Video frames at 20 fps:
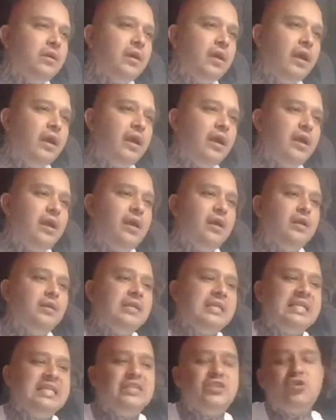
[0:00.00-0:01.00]

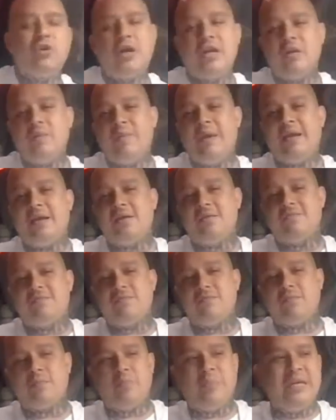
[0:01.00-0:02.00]
and he's trying to make
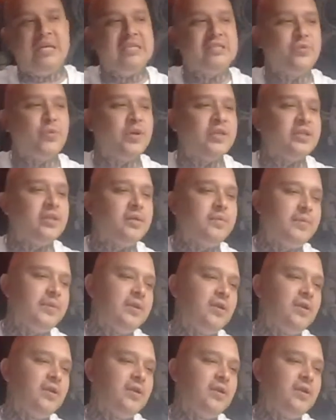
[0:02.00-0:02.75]
peace with them.